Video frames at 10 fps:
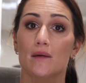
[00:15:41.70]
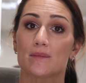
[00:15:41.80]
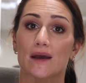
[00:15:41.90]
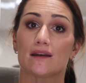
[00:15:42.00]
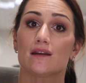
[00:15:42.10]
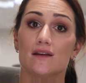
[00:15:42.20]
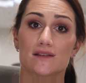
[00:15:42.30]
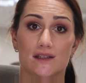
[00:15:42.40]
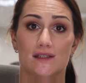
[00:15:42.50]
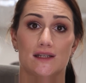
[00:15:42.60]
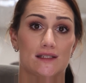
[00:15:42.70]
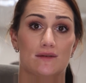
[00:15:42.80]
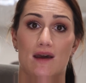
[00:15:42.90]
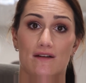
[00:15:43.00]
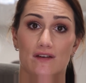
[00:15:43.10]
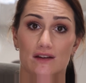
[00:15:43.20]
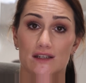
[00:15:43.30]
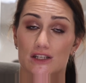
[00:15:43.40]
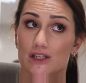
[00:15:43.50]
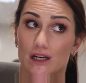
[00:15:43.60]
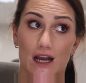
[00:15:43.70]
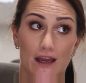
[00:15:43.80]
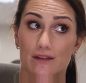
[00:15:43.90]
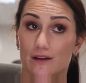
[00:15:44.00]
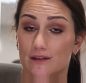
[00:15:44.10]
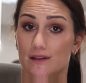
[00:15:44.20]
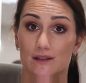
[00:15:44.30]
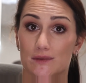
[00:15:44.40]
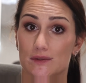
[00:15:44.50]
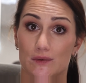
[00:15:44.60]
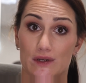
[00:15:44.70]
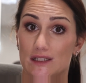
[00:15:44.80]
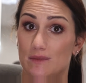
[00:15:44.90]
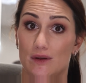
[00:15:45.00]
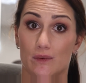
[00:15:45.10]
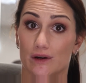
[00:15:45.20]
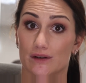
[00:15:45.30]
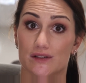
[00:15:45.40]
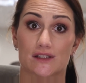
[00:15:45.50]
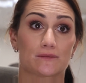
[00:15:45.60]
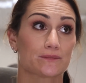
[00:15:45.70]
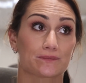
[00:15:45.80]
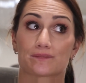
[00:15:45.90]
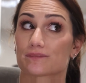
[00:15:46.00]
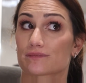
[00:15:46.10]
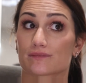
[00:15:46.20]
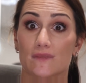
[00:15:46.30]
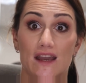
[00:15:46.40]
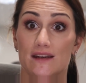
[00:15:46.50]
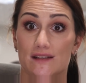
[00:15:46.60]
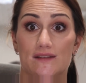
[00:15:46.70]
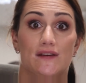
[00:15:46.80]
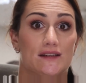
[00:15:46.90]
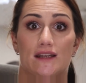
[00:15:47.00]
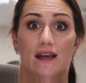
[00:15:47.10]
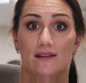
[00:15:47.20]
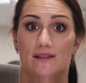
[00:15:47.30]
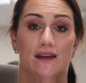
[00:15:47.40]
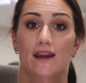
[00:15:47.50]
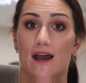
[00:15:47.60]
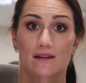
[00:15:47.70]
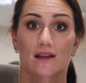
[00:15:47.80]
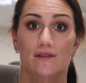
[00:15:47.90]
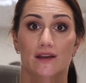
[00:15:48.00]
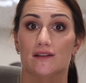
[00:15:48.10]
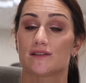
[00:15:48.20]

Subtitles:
But since it is a matte foundation, I thought this was going to be worse, and it's fantastic. I love it.